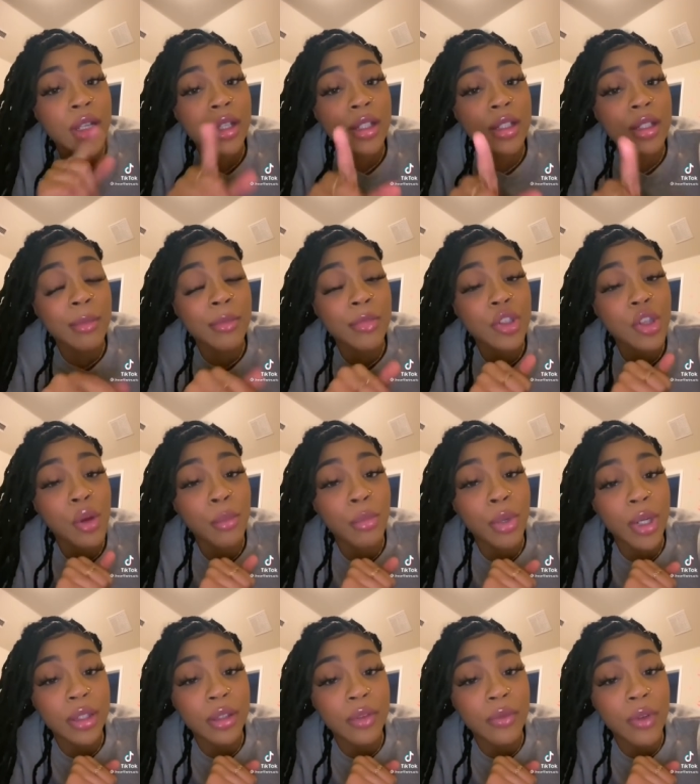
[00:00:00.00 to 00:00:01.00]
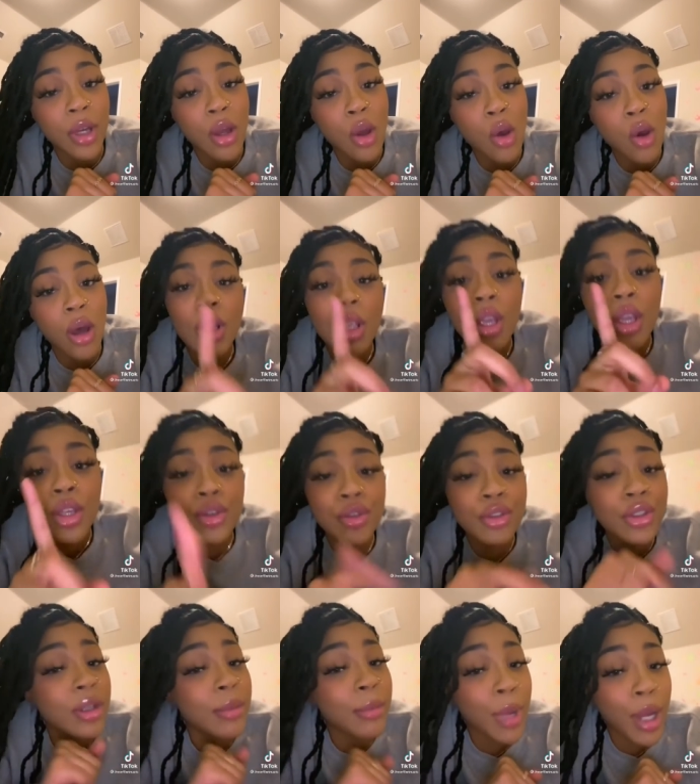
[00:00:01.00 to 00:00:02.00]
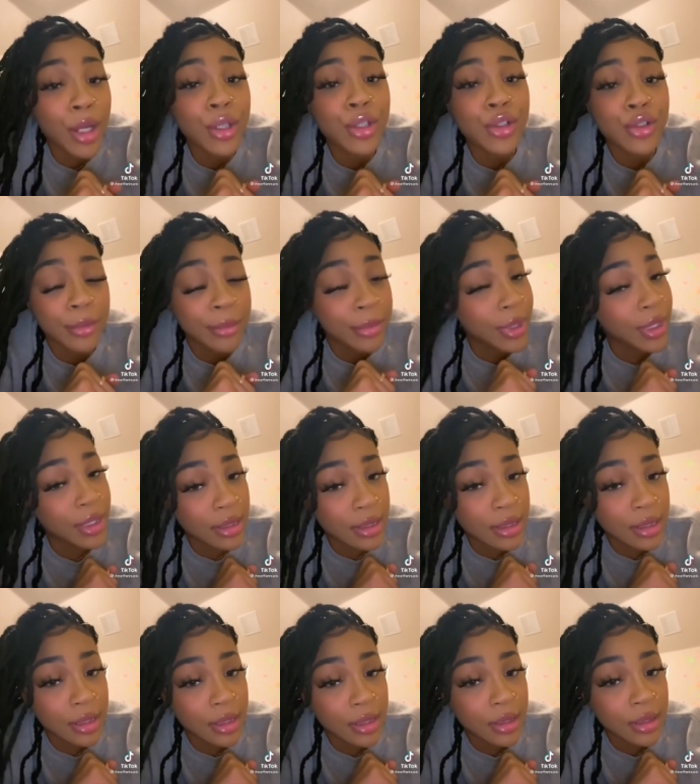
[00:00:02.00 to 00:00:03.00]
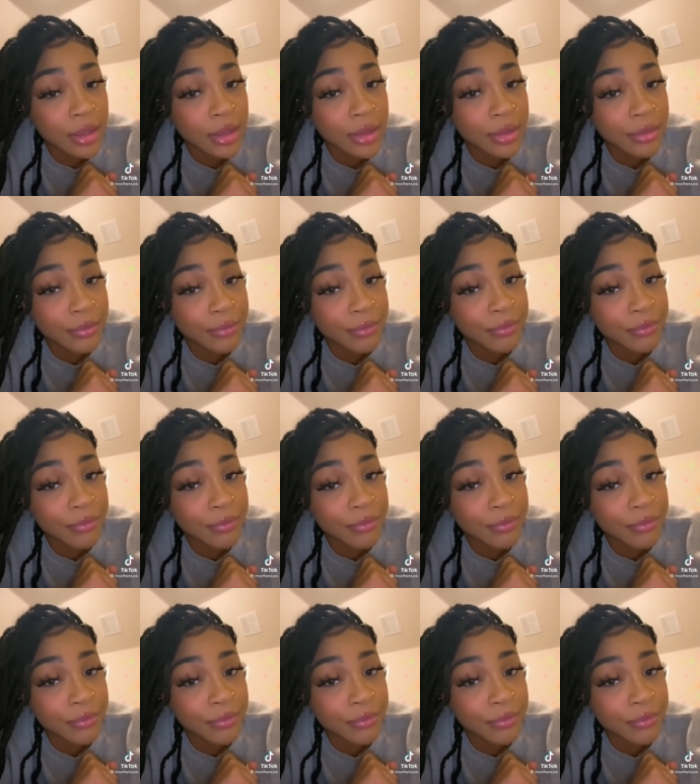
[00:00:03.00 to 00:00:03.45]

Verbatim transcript: and something's gonna break the fuck off. You should have minded your business.